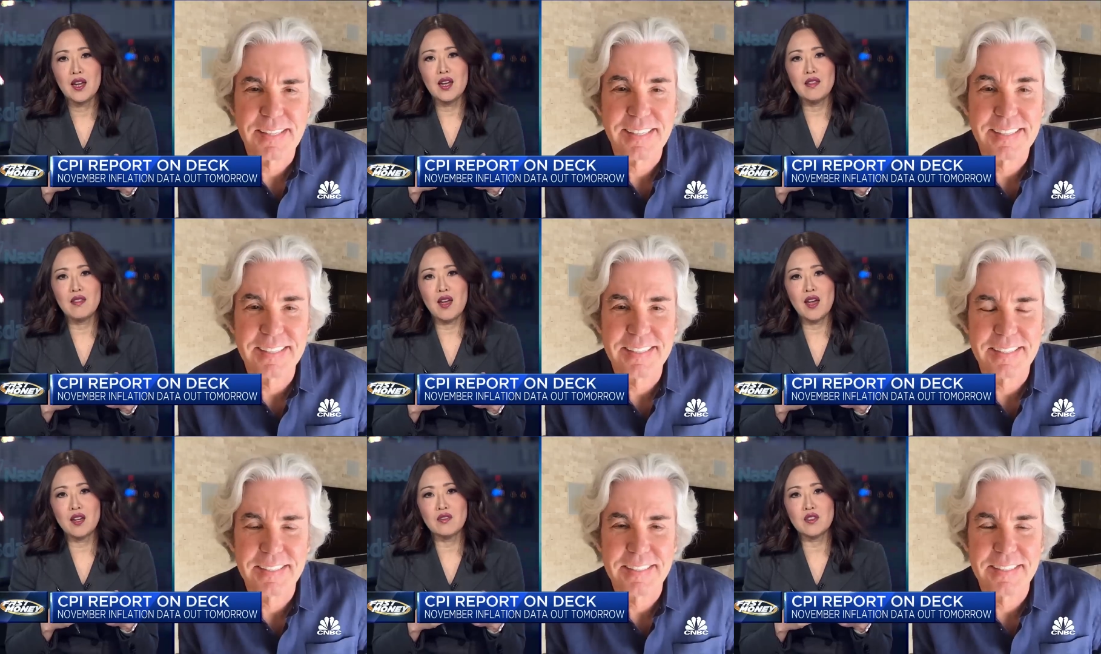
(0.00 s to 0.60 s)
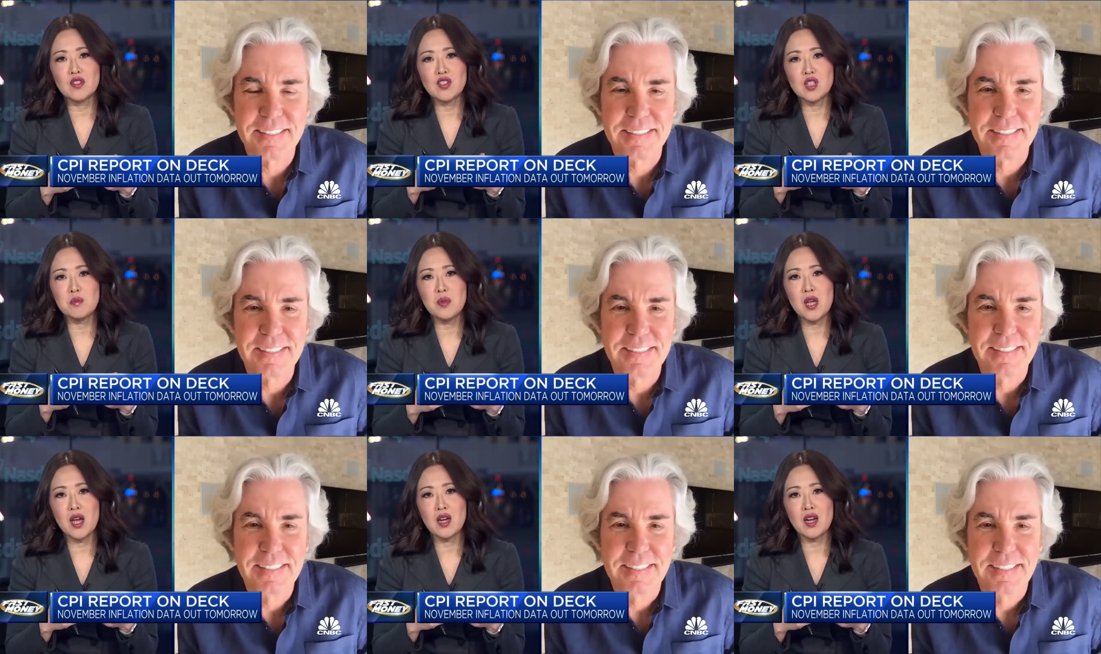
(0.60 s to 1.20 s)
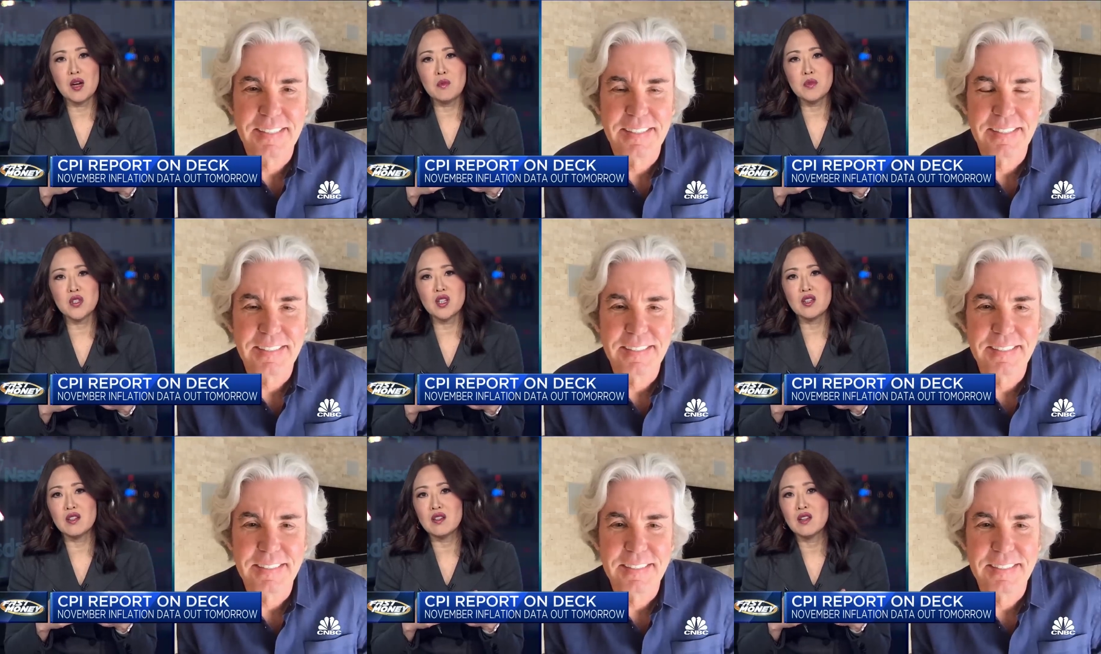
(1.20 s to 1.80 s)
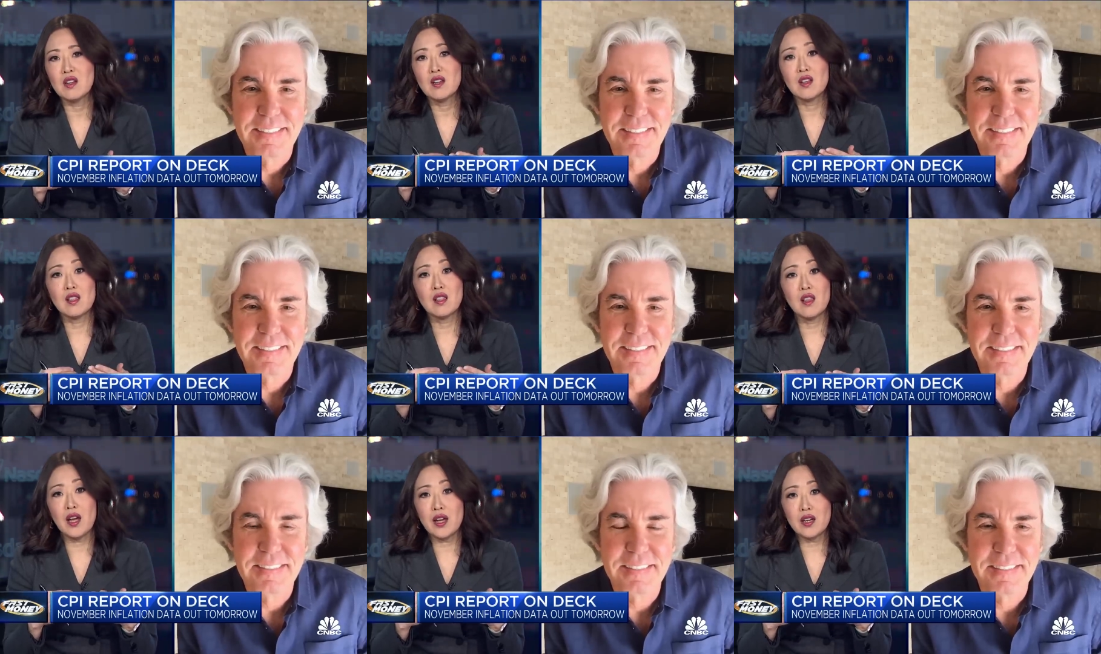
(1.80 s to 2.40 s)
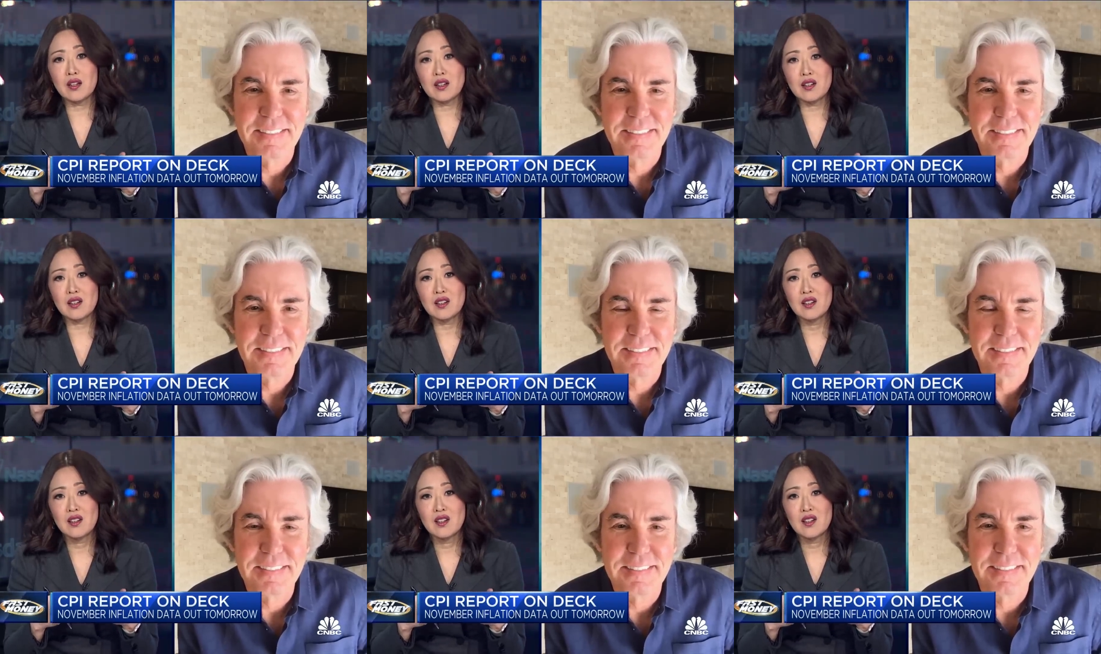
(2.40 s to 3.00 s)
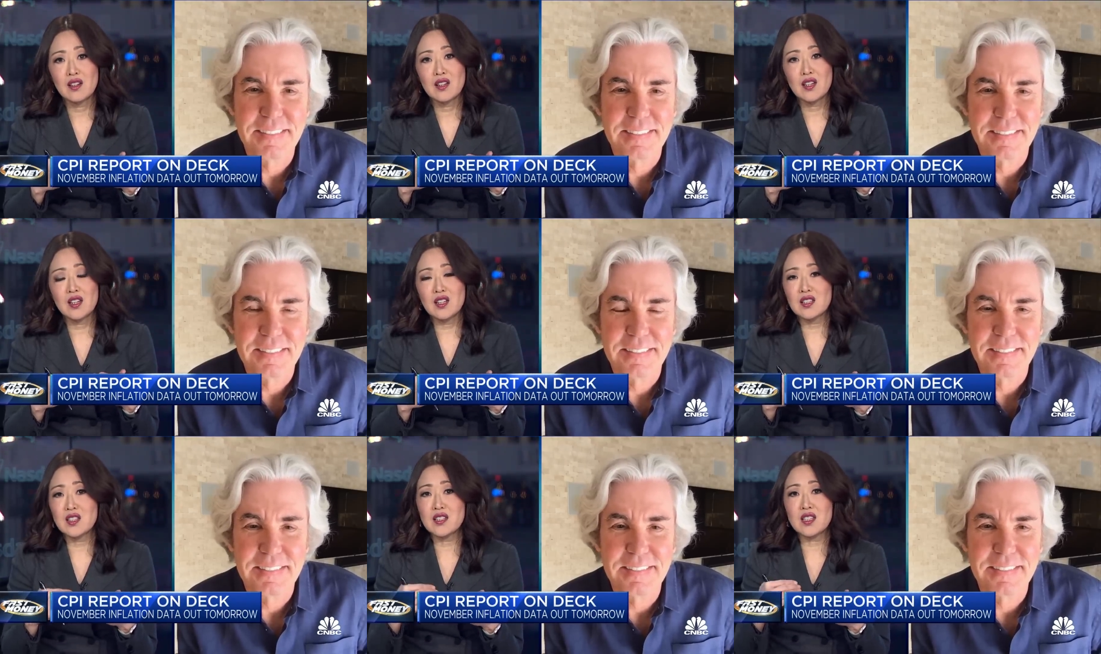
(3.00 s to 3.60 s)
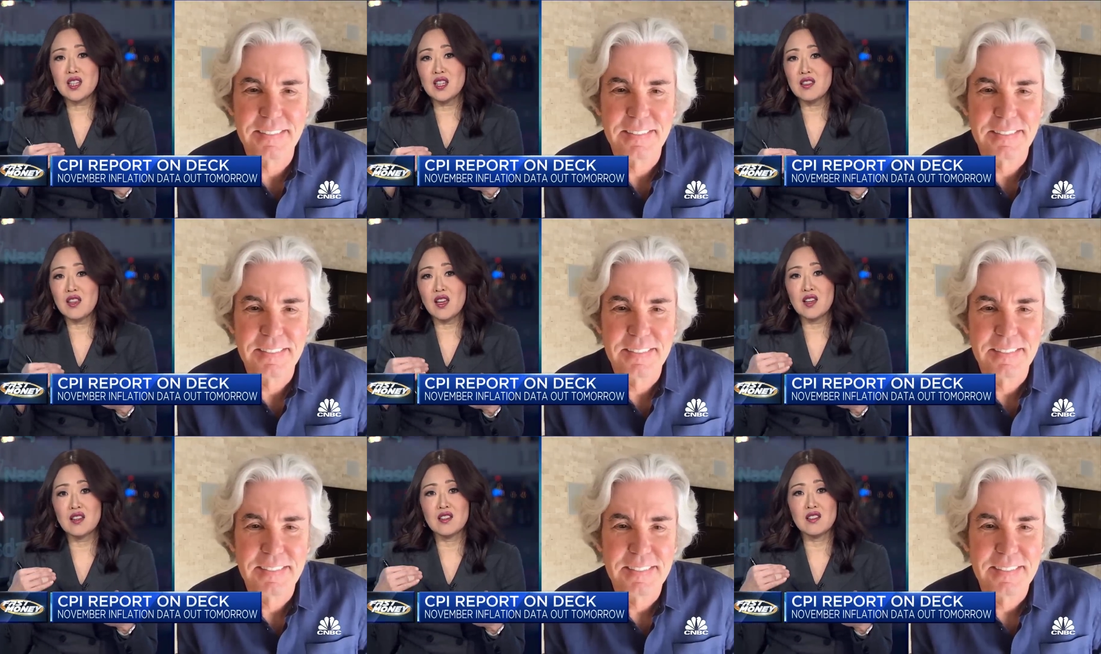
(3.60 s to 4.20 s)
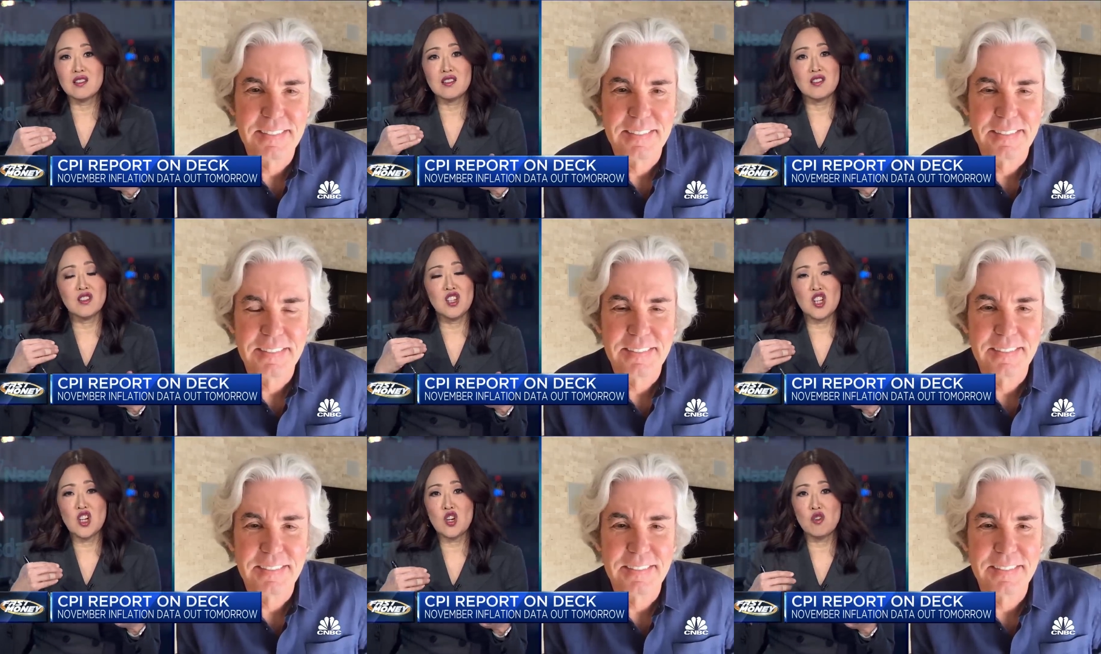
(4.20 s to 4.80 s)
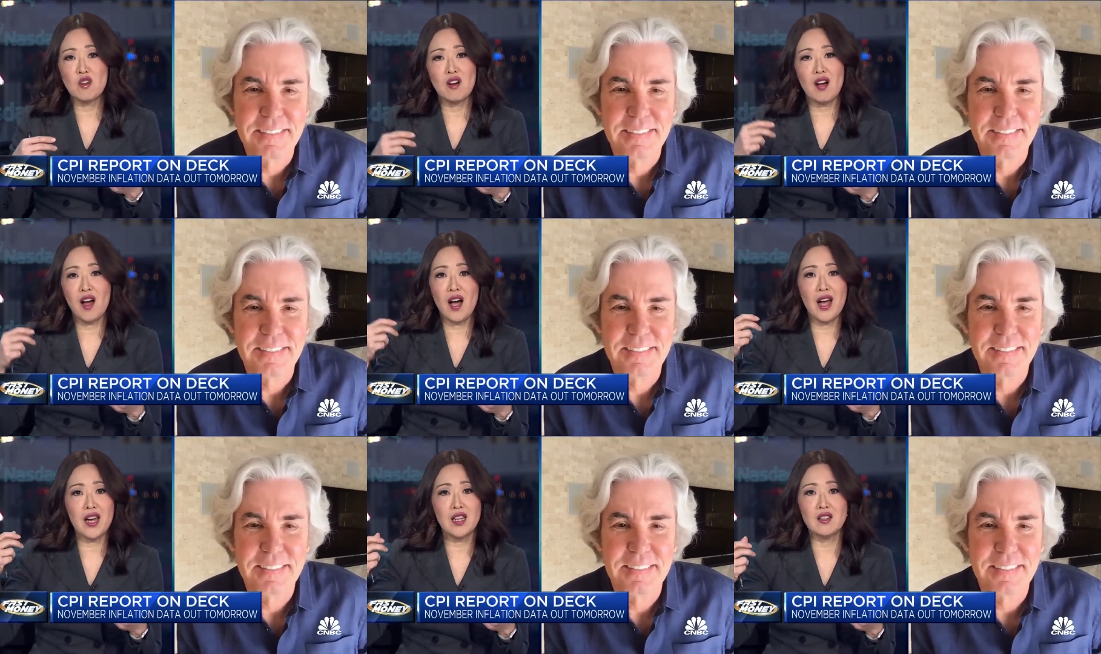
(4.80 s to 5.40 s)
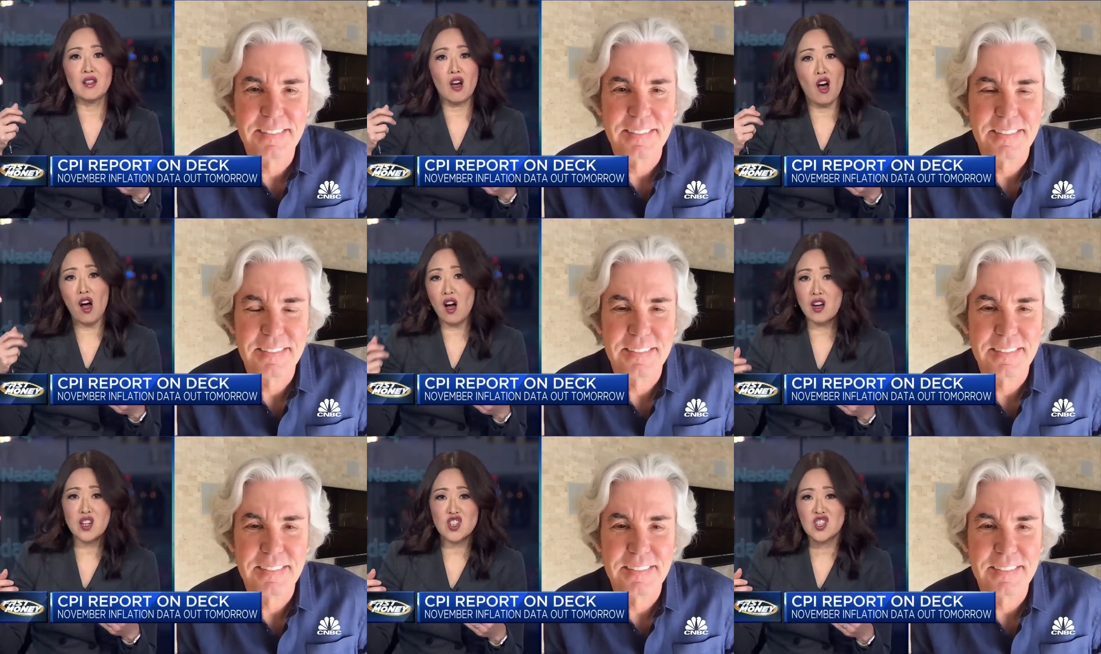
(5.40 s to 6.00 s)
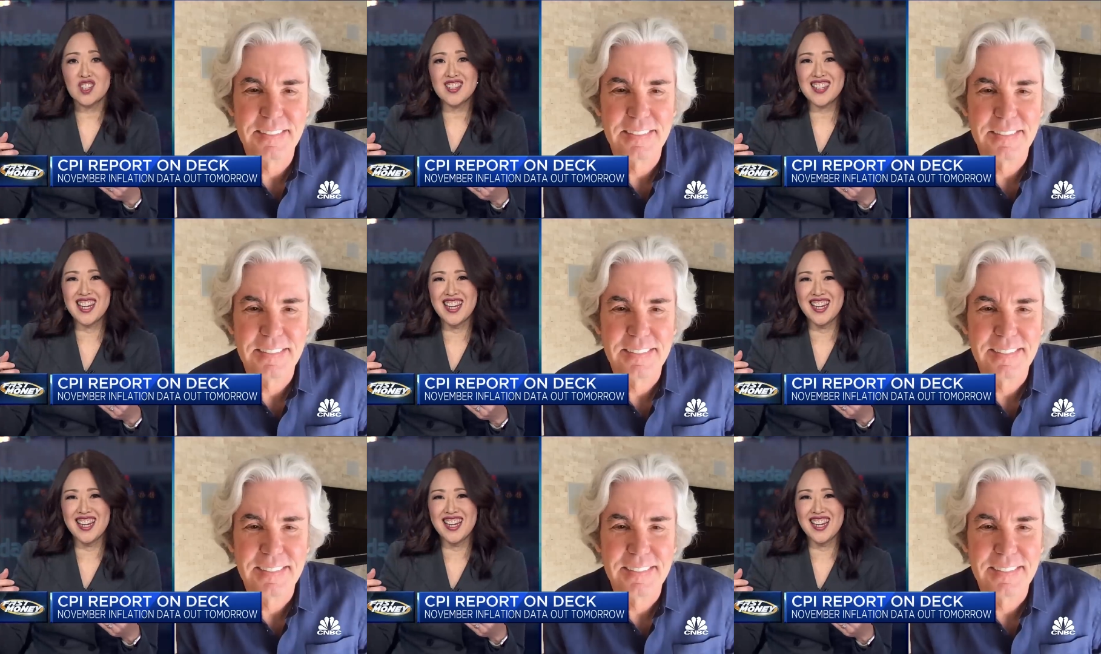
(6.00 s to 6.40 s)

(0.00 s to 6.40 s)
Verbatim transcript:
Speaker 1: In that, if the CPI comes in lighter, does he then, you know, heighten the hawkishness